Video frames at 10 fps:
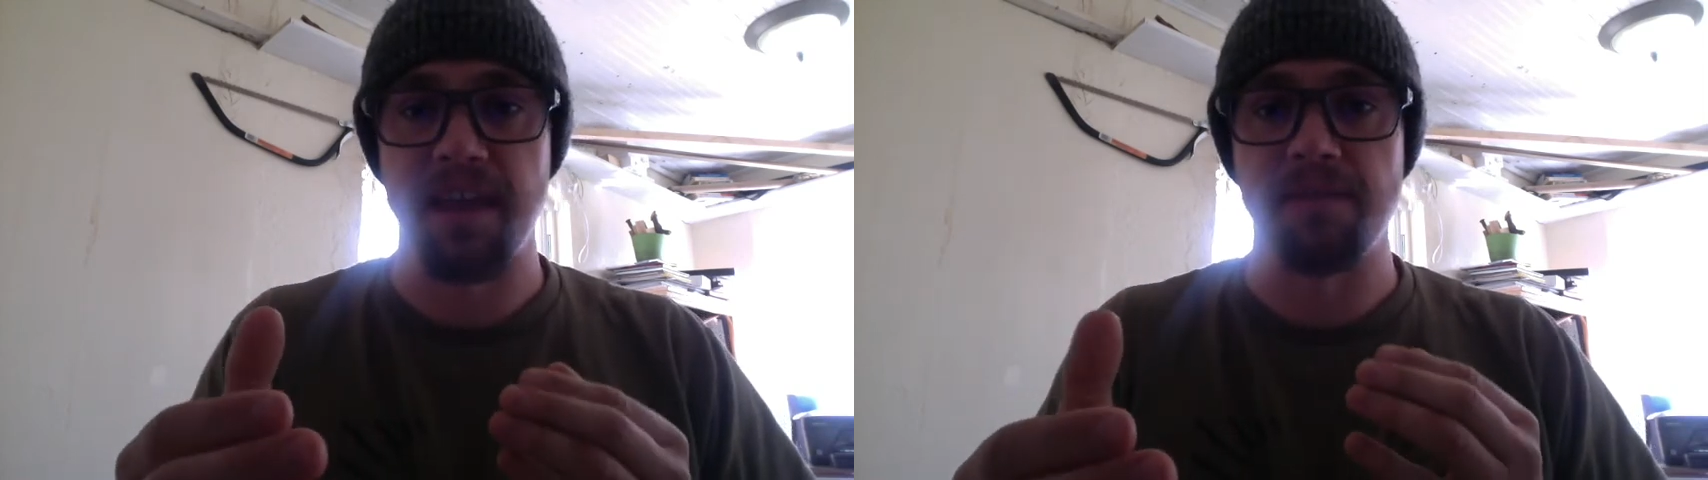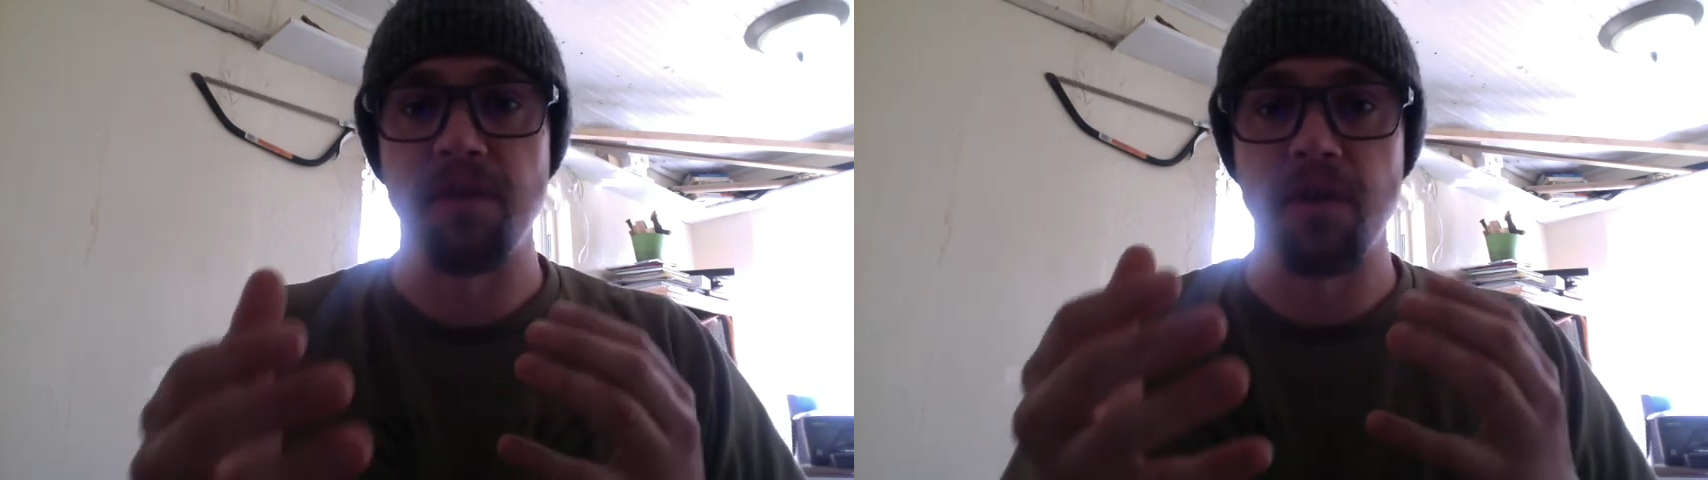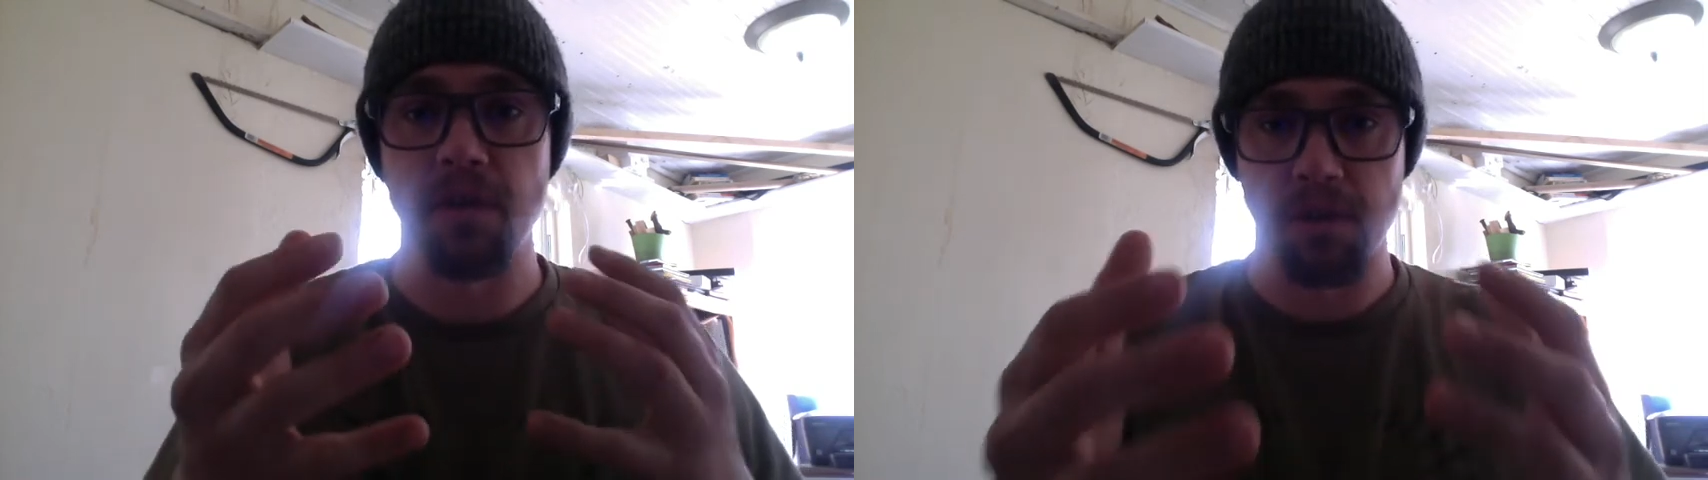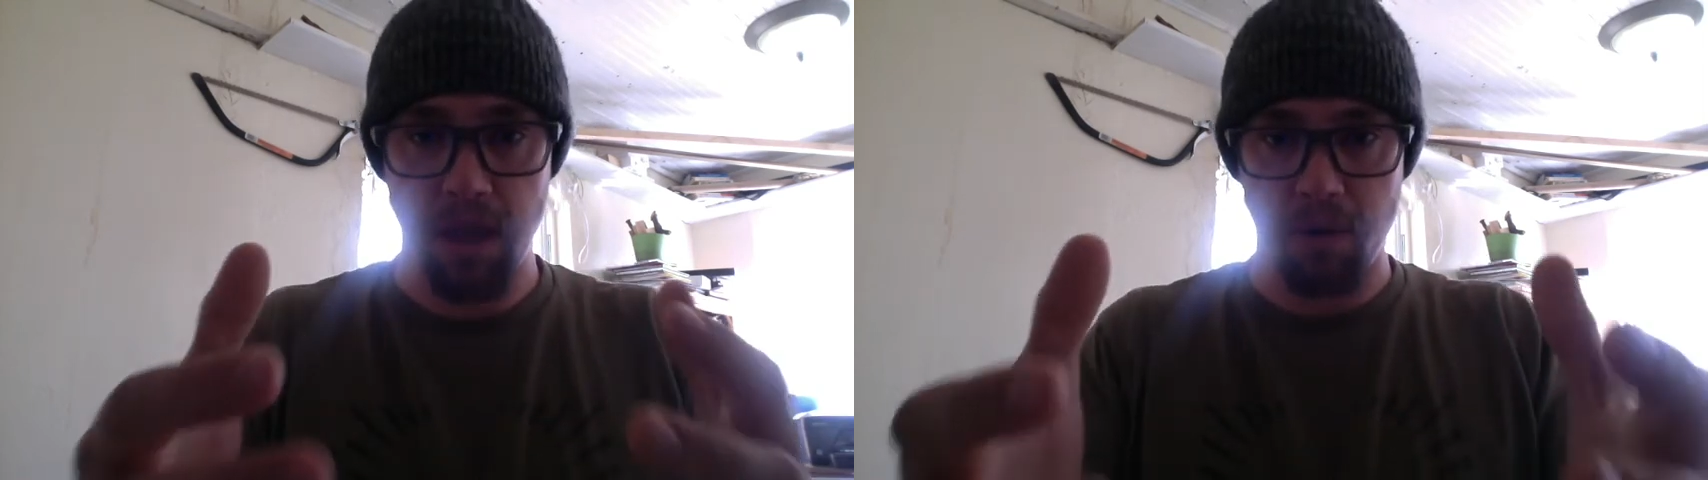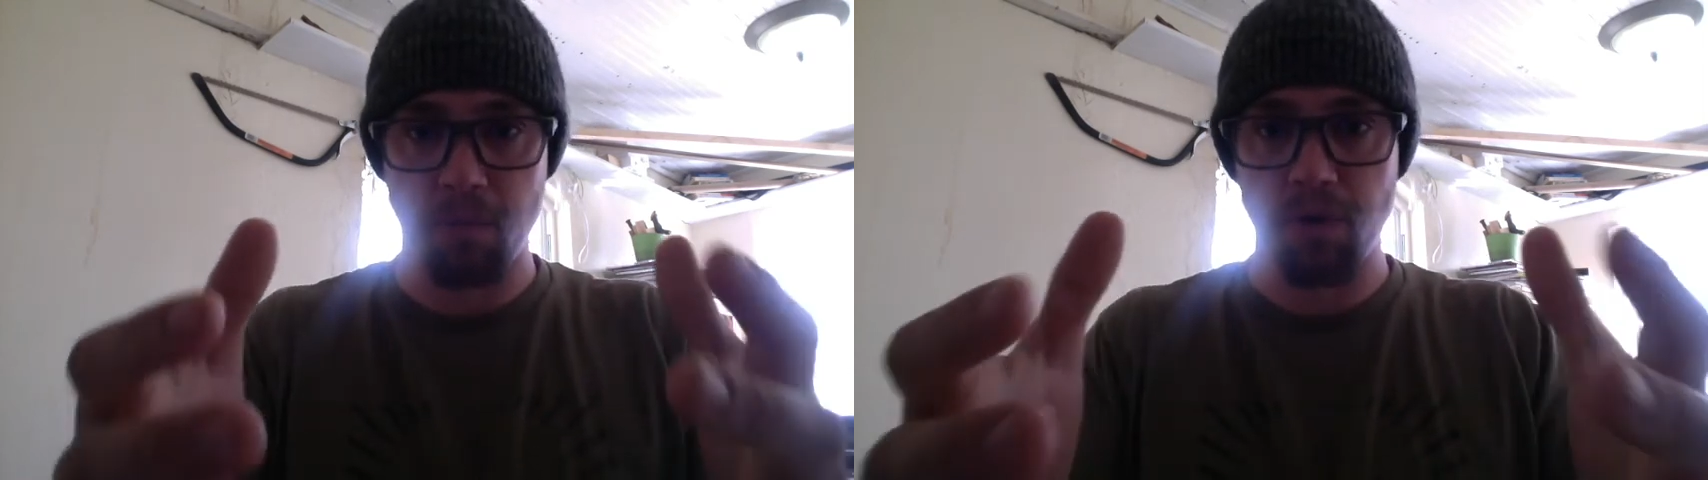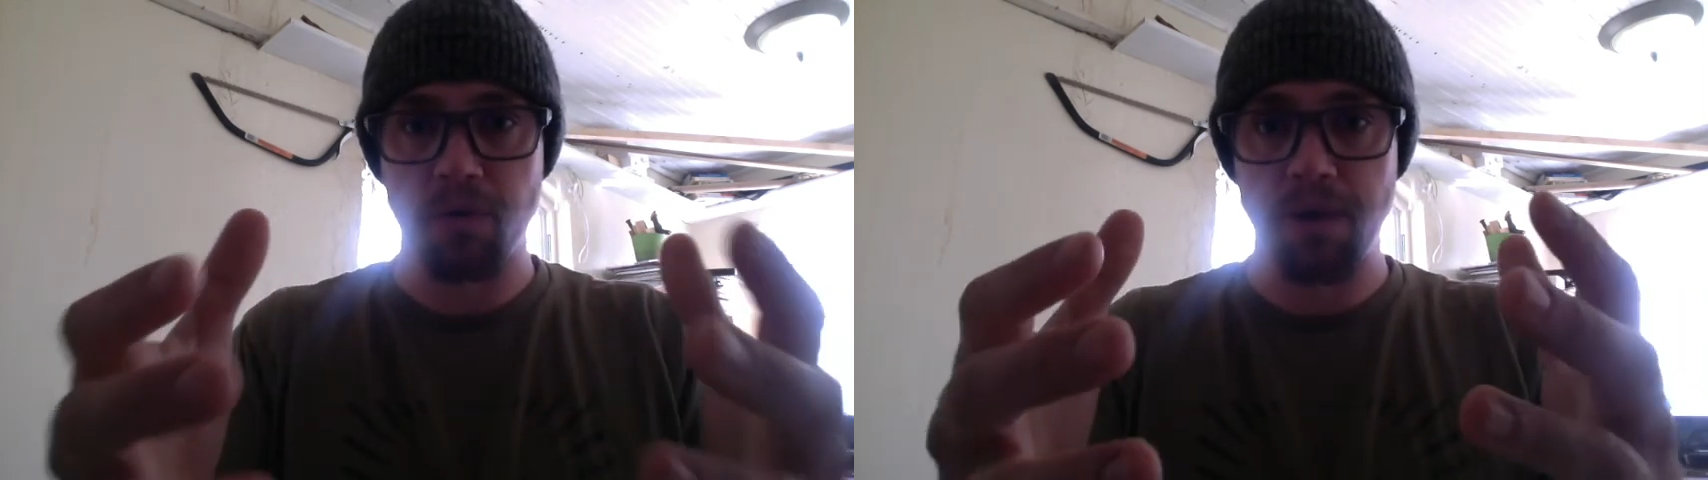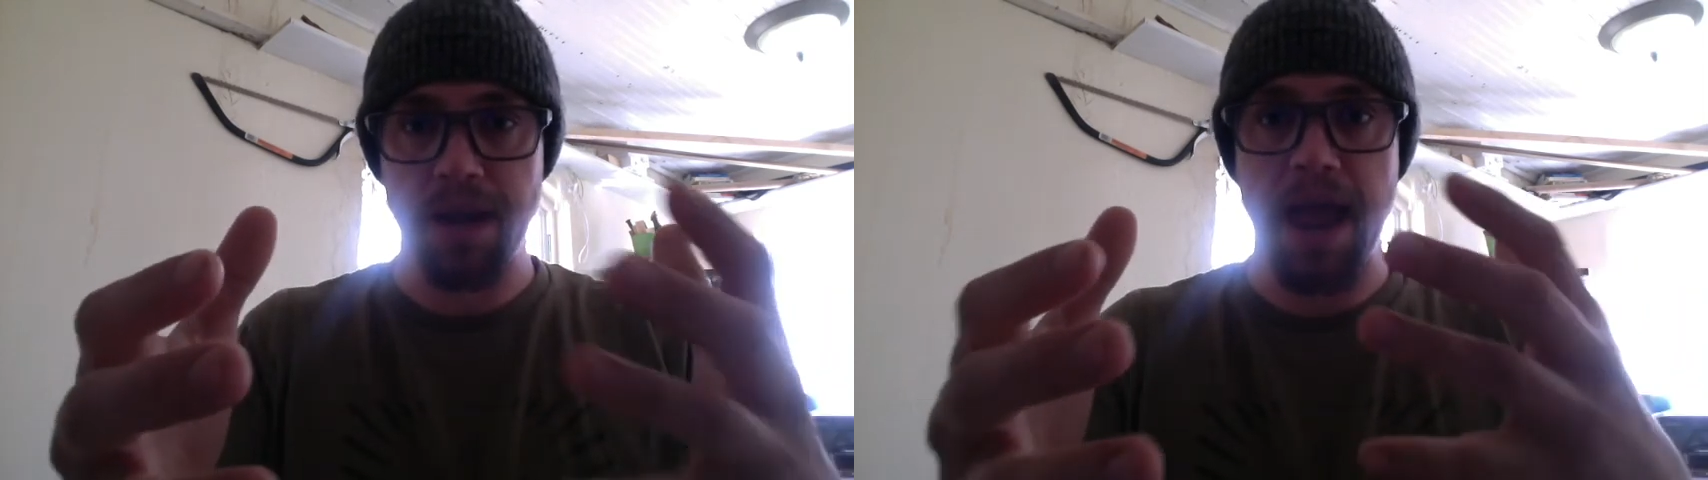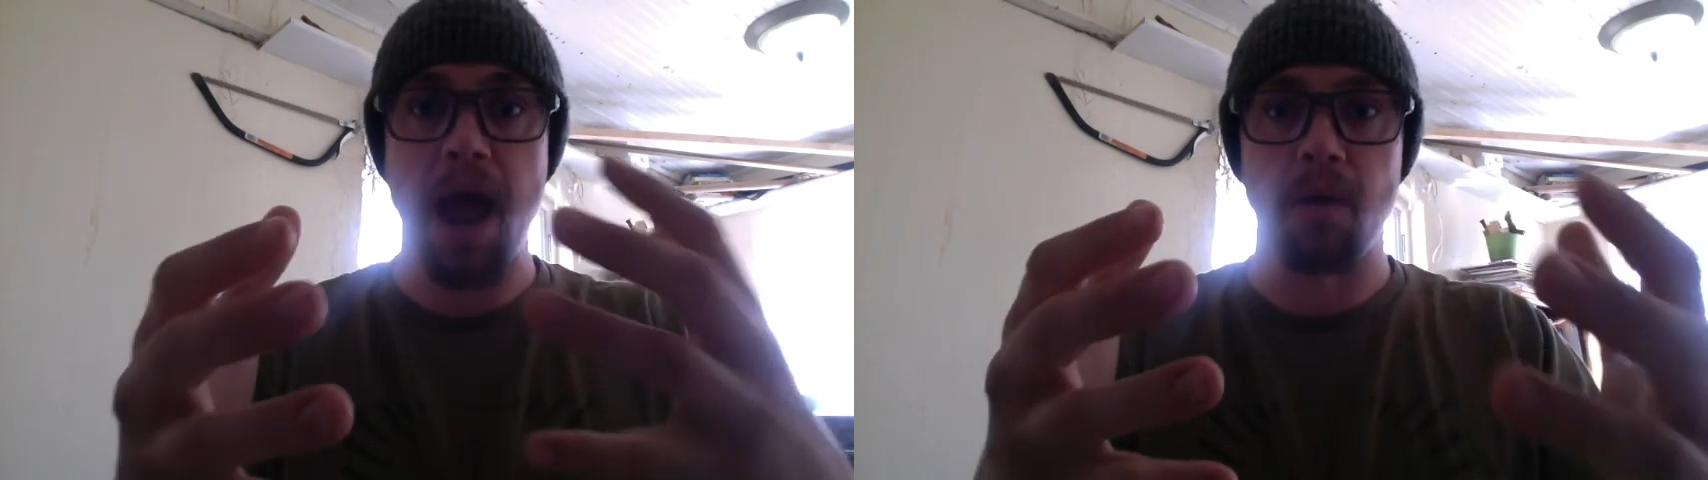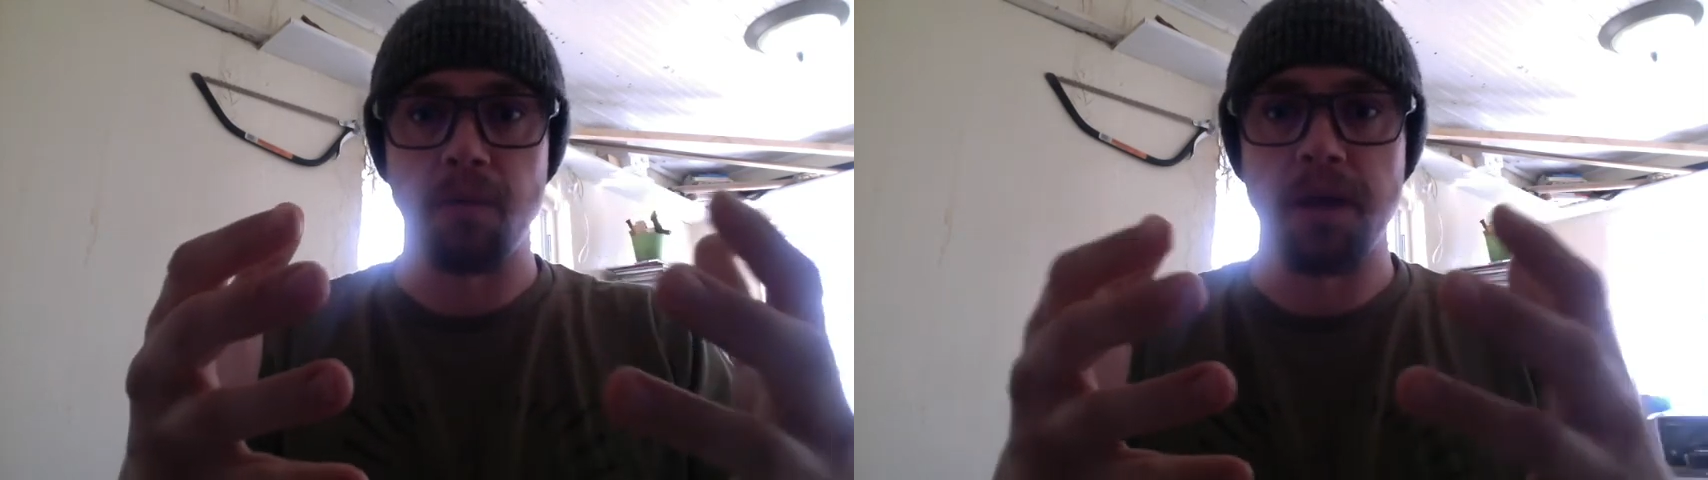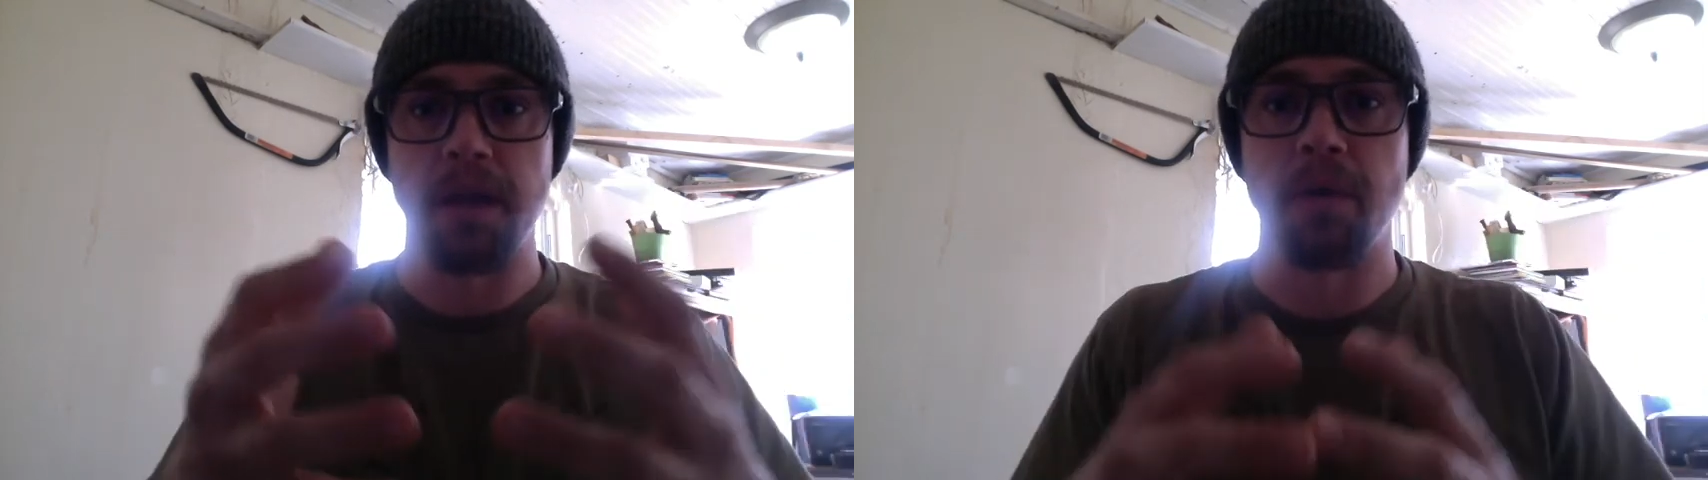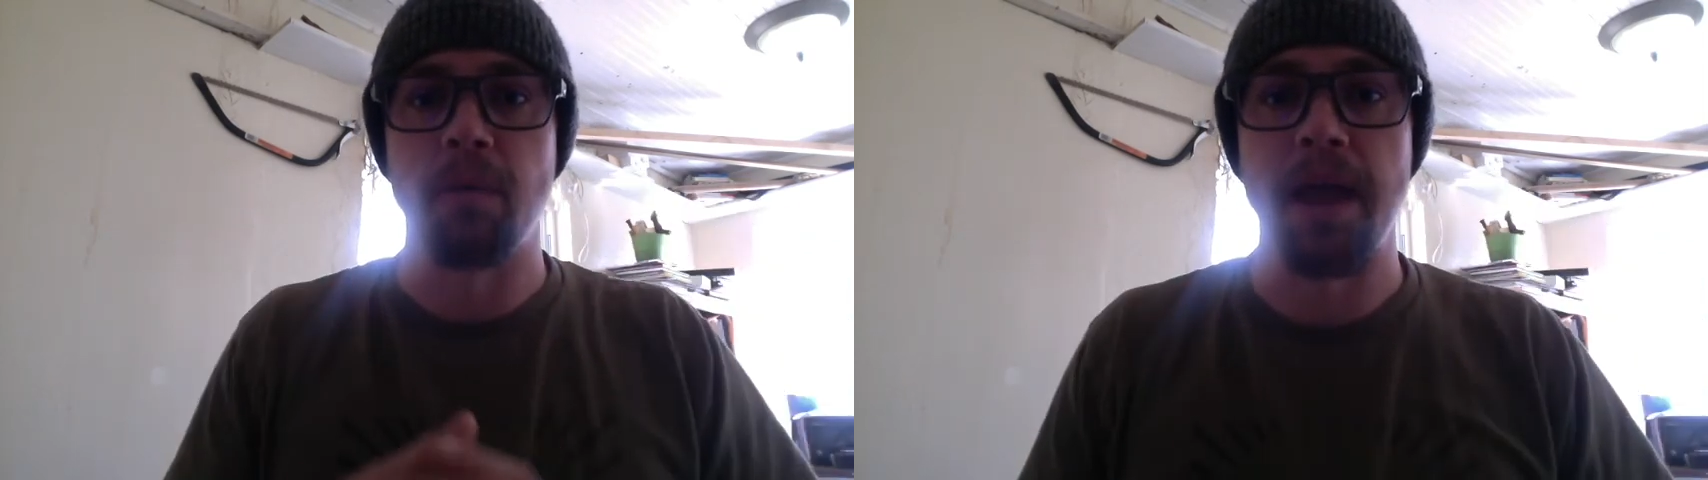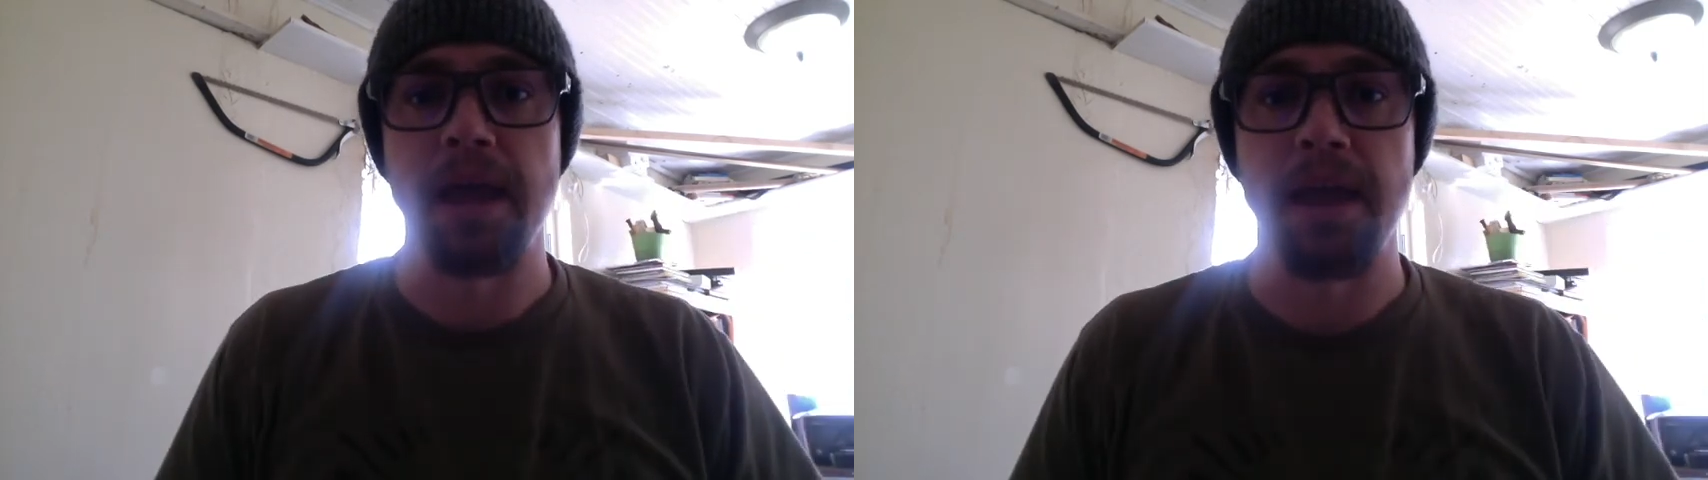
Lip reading: if you, like we're doing now in a way,